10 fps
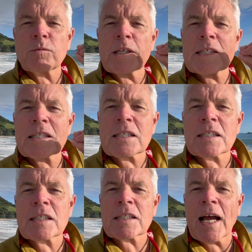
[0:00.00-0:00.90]
we
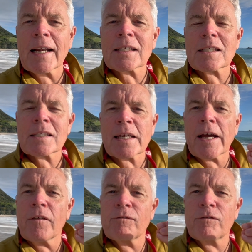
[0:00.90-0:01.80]
start to see
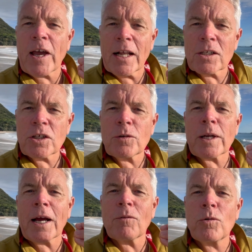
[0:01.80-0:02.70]
our value
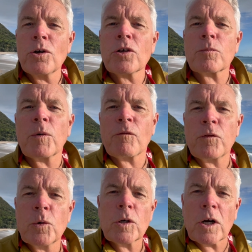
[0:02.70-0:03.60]
and our worth
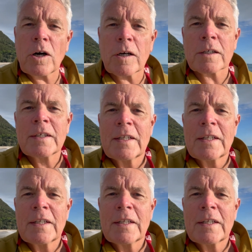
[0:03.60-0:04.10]
before God.